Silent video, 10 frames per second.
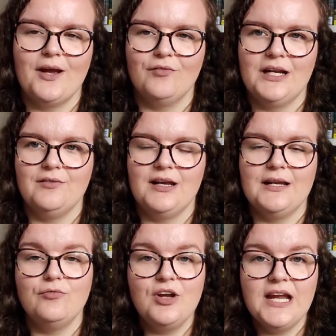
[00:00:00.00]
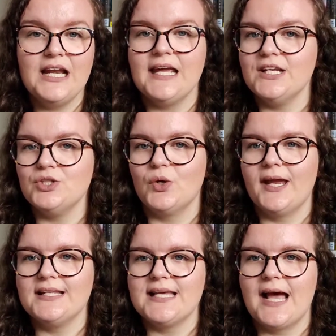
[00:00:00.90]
I really enjoy it,